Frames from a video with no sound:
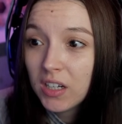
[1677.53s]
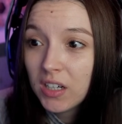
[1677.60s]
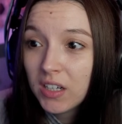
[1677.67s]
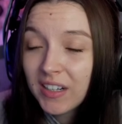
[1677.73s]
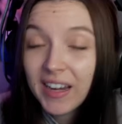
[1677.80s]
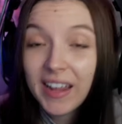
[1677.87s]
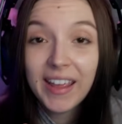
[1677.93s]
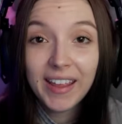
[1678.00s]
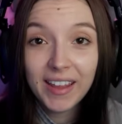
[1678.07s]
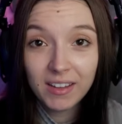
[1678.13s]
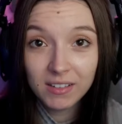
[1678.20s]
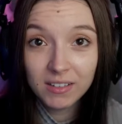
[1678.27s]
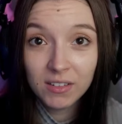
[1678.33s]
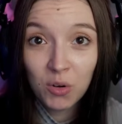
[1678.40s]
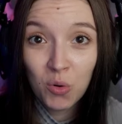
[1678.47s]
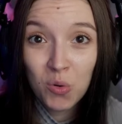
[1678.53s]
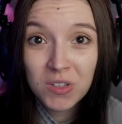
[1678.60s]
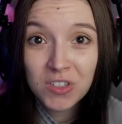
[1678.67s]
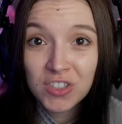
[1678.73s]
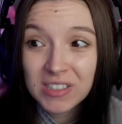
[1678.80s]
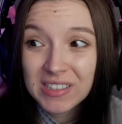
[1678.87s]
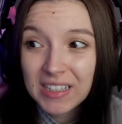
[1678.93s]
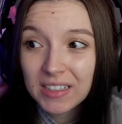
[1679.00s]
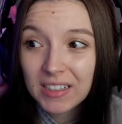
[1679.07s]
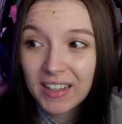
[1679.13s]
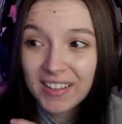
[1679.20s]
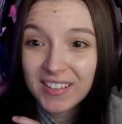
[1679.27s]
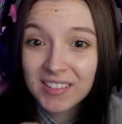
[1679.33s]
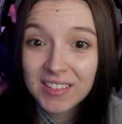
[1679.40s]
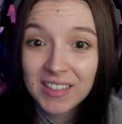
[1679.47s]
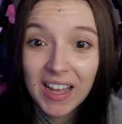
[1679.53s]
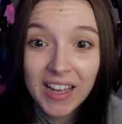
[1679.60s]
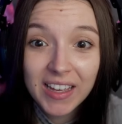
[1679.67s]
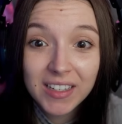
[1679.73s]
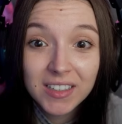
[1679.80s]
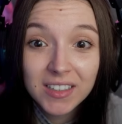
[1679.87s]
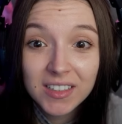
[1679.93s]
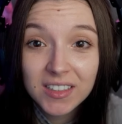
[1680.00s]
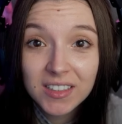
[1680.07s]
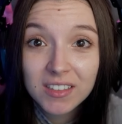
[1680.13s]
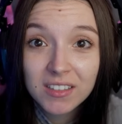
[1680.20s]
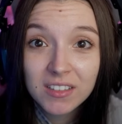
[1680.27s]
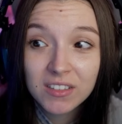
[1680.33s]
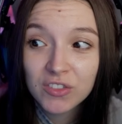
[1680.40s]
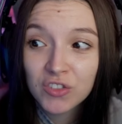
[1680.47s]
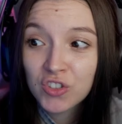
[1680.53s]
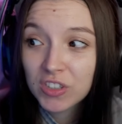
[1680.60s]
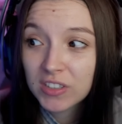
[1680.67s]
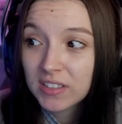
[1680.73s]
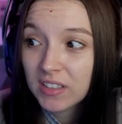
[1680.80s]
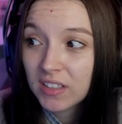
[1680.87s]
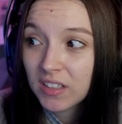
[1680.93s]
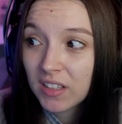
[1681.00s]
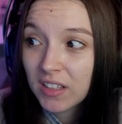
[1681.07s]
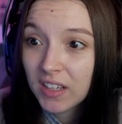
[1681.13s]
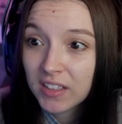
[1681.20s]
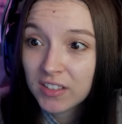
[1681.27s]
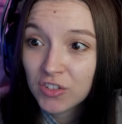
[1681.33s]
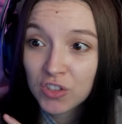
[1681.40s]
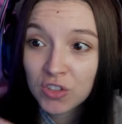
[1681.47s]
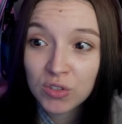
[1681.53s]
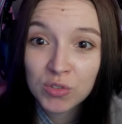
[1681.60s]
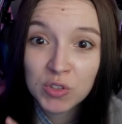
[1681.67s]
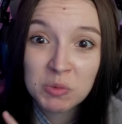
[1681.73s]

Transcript: Rain, we just kind of like tie her, just in case she goes